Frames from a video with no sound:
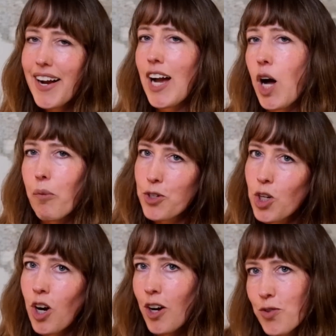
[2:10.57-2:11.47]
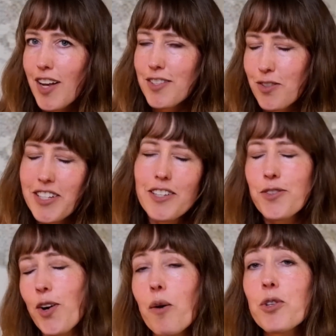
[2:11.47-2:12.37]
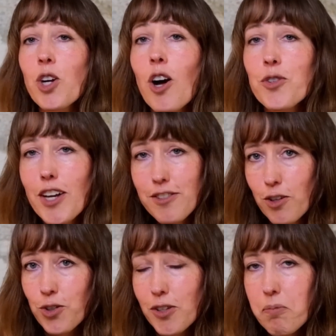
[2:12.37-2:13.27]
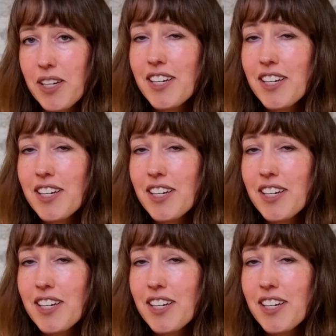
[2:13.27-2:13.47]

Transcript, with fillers: how much contrast there is or how much contrast there should be,